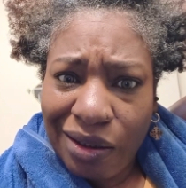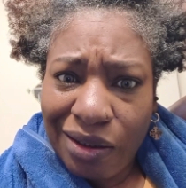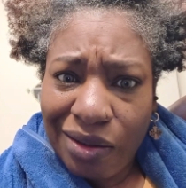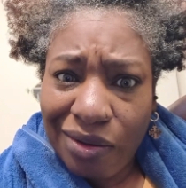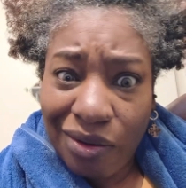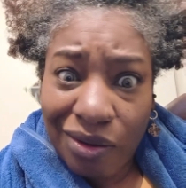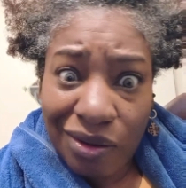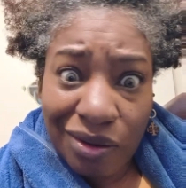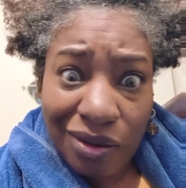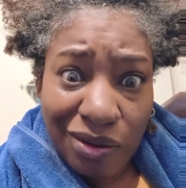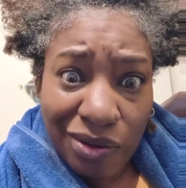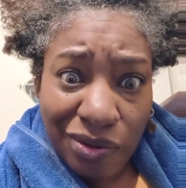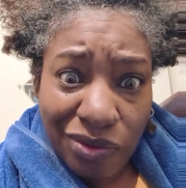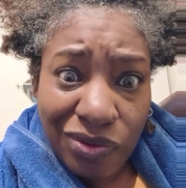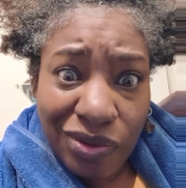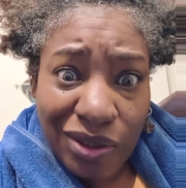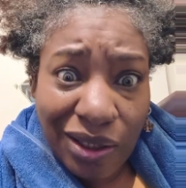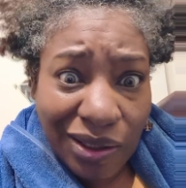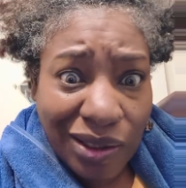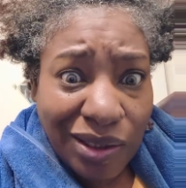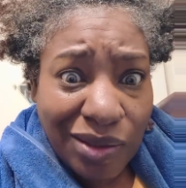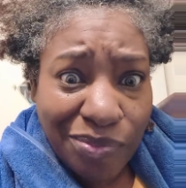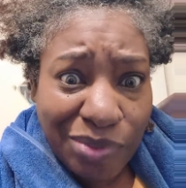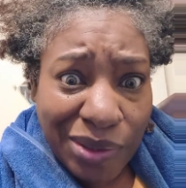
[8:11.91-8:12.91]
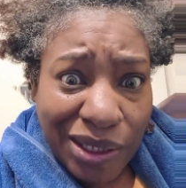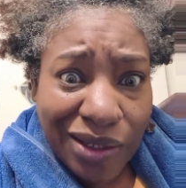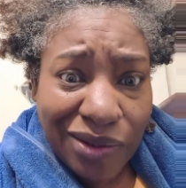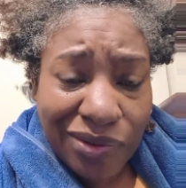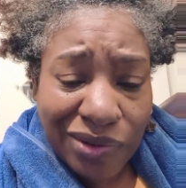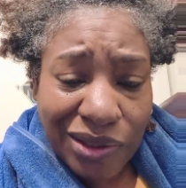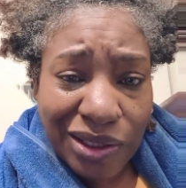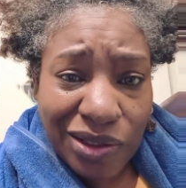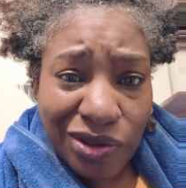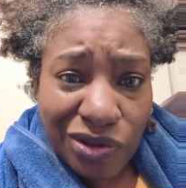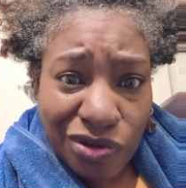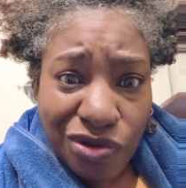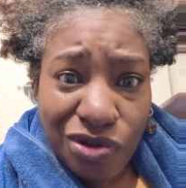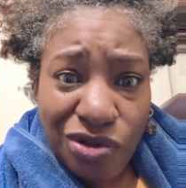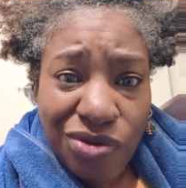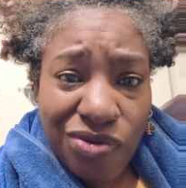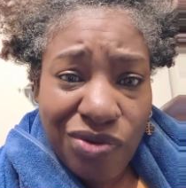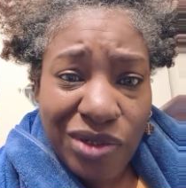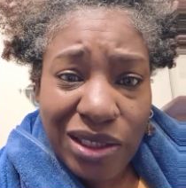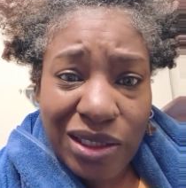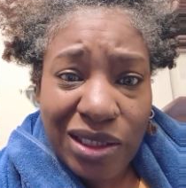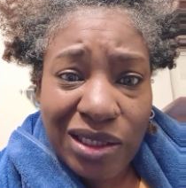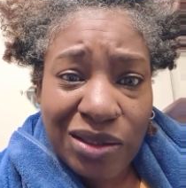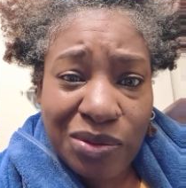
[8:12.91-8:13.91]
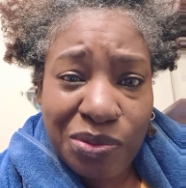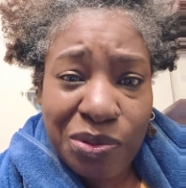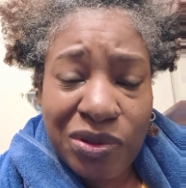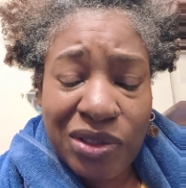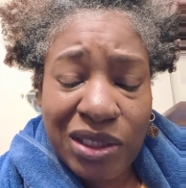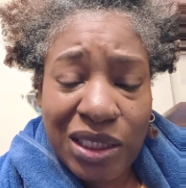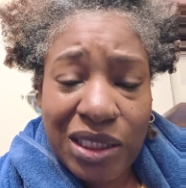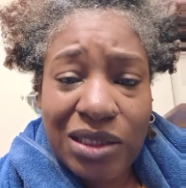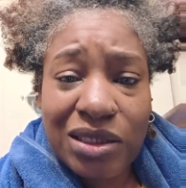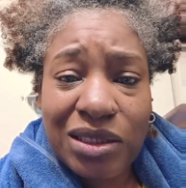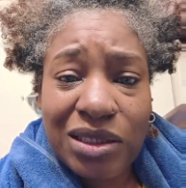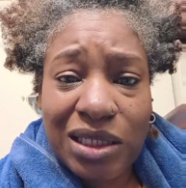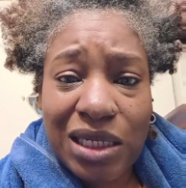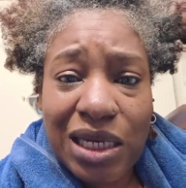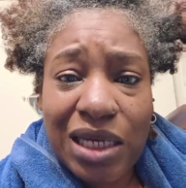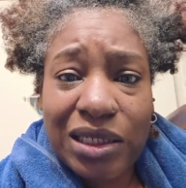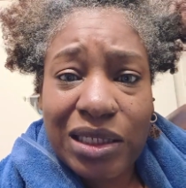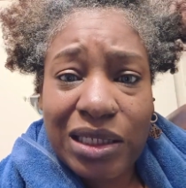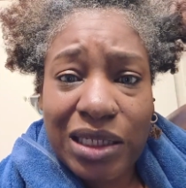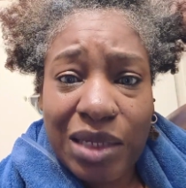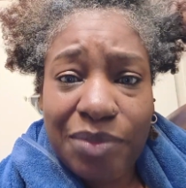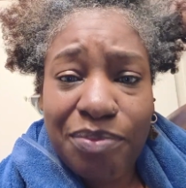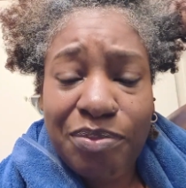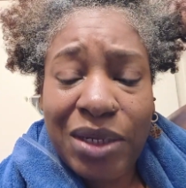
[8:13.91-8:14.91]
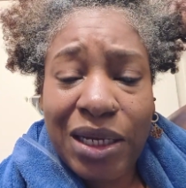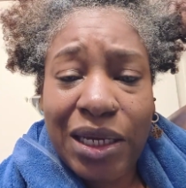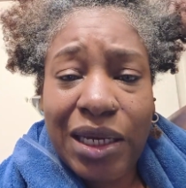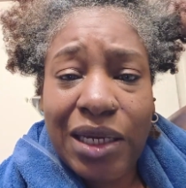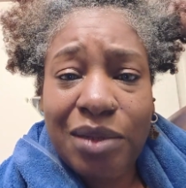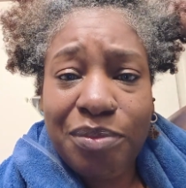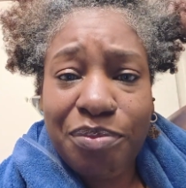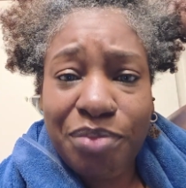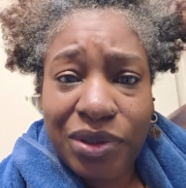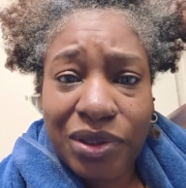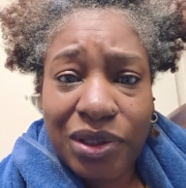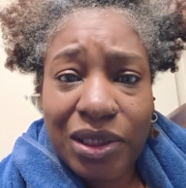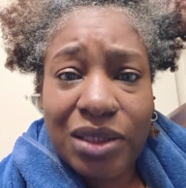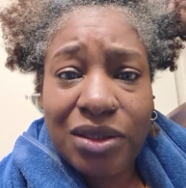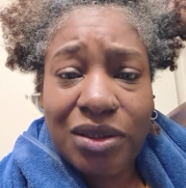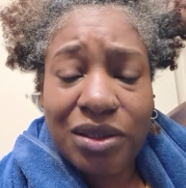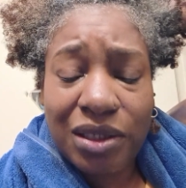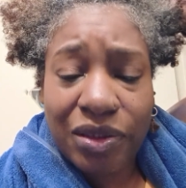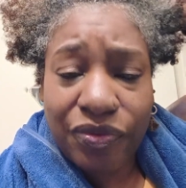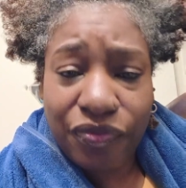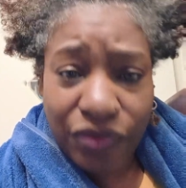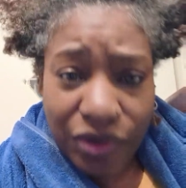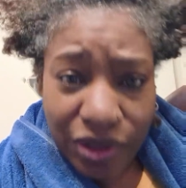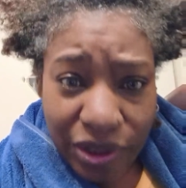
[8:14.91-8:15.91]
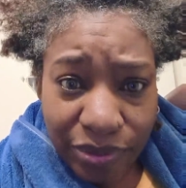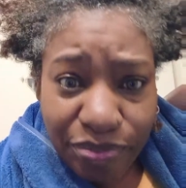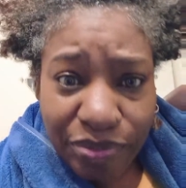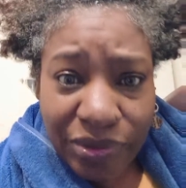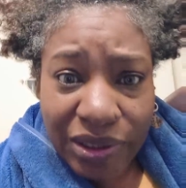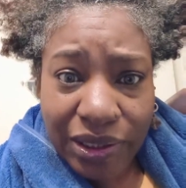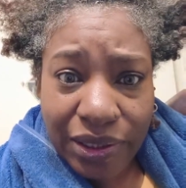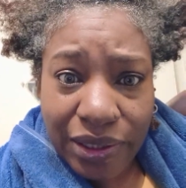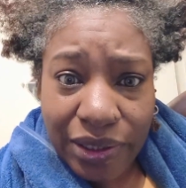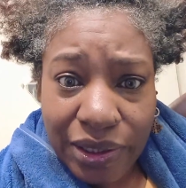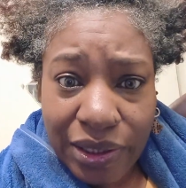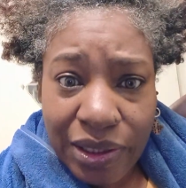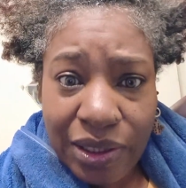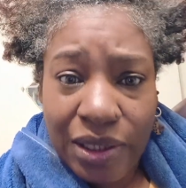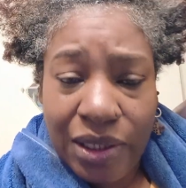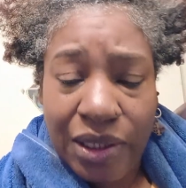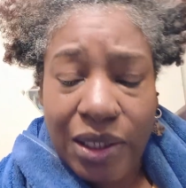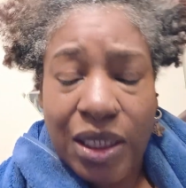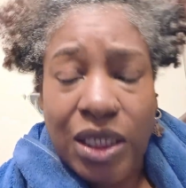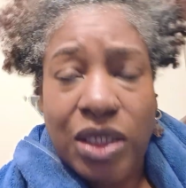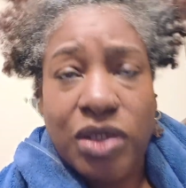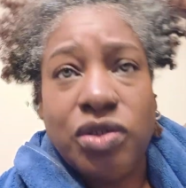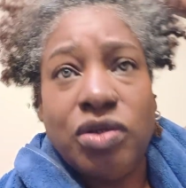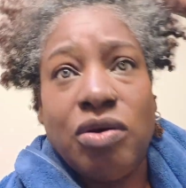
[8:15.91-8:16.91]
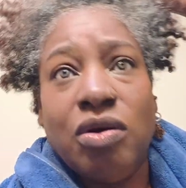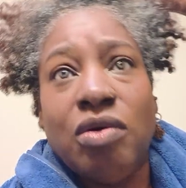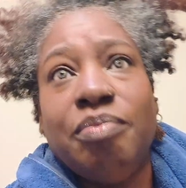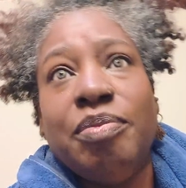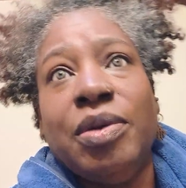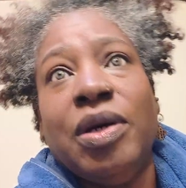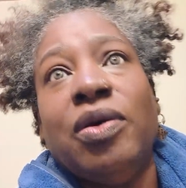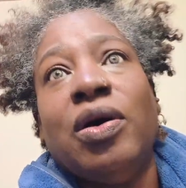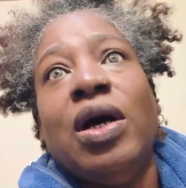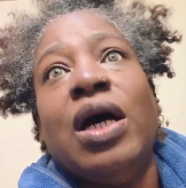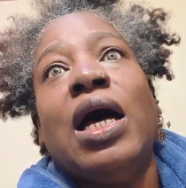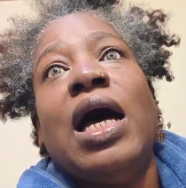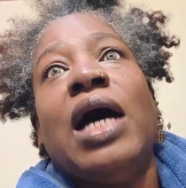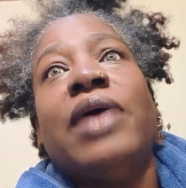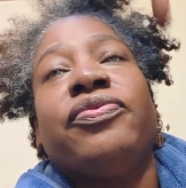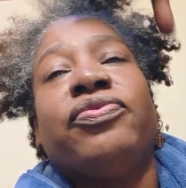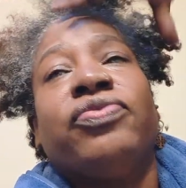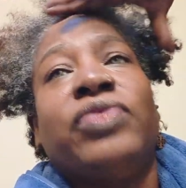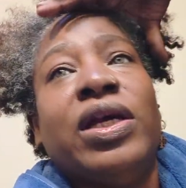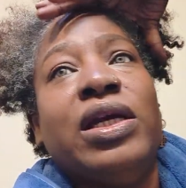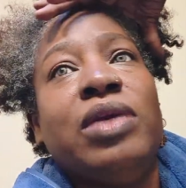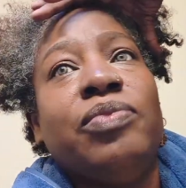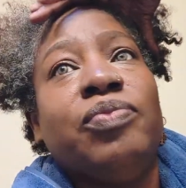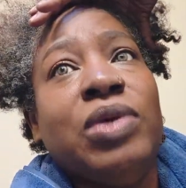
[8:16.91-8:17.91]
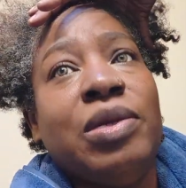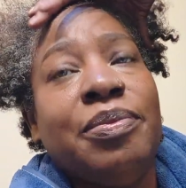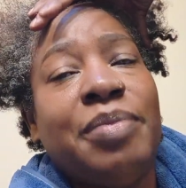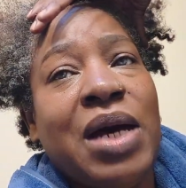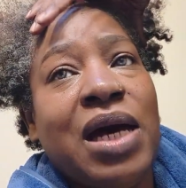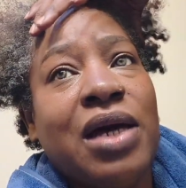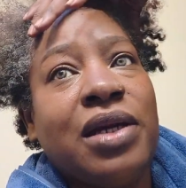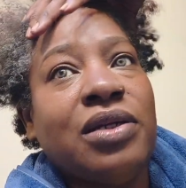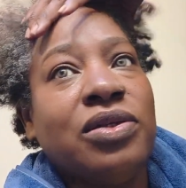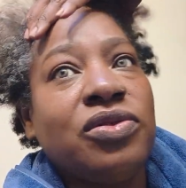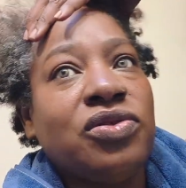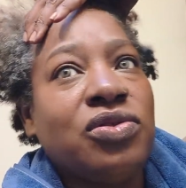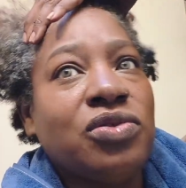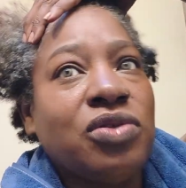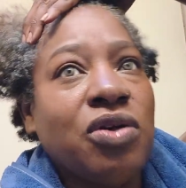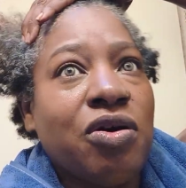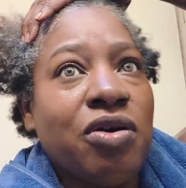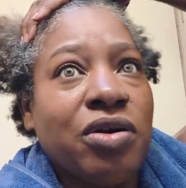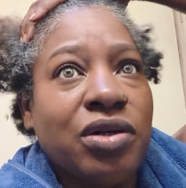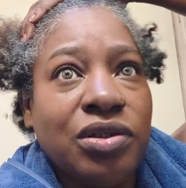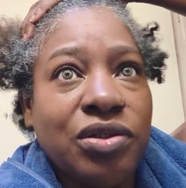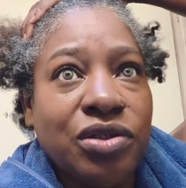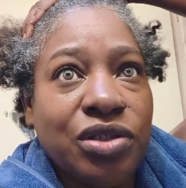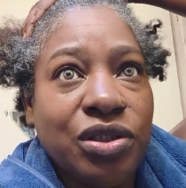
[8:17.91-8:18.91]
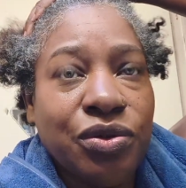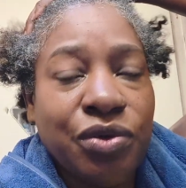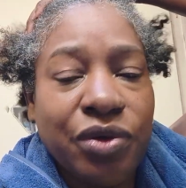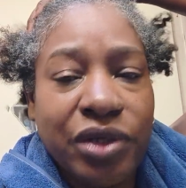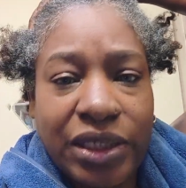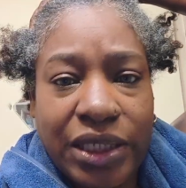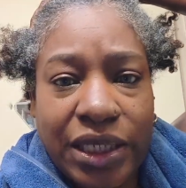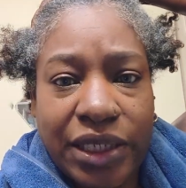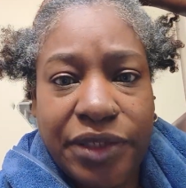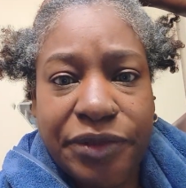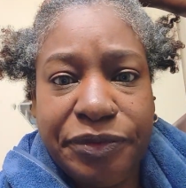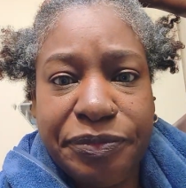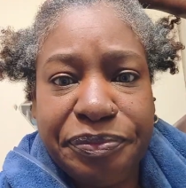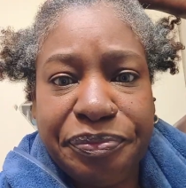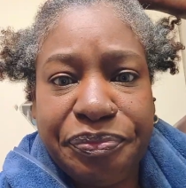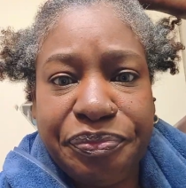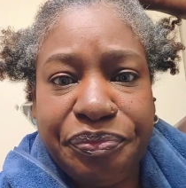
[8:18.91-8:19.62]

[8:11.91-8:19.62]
Think about it. You ready to pull that shit out of that bag and put that stuff up there? So, but I think we about to start doing it.